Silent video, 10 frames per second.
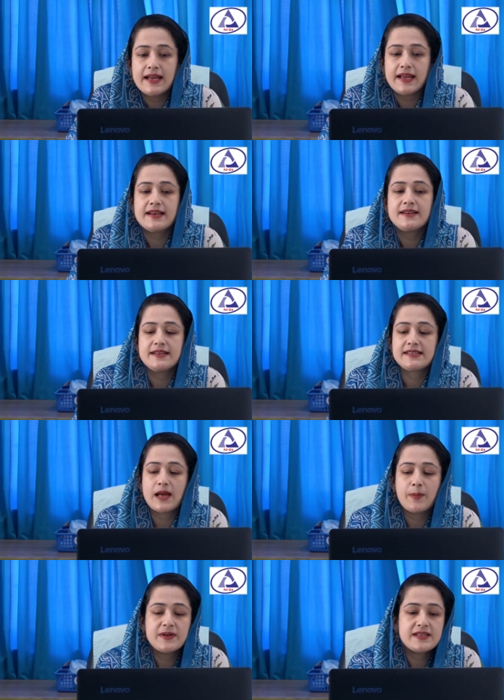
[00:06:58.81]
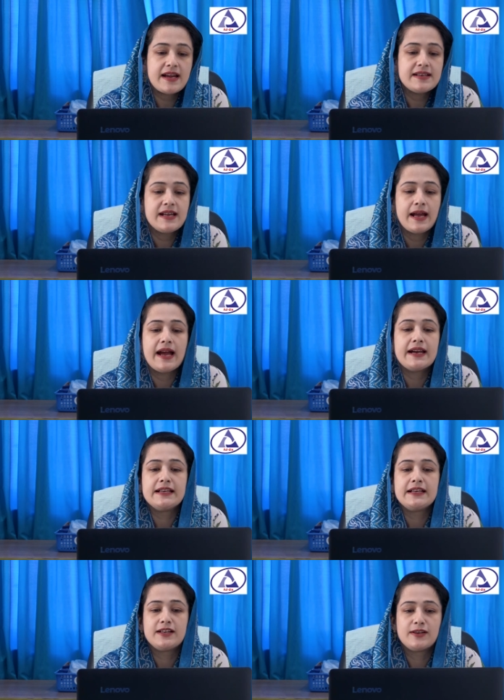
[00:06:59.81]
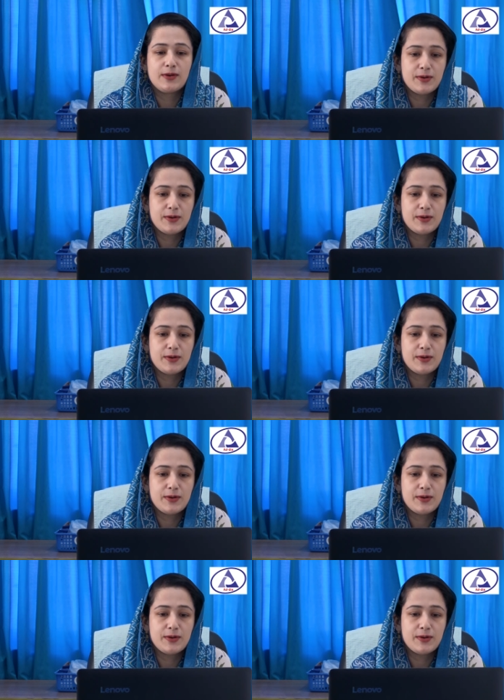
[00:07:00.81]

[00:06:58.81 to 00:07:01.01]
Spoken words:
increased appetite and hair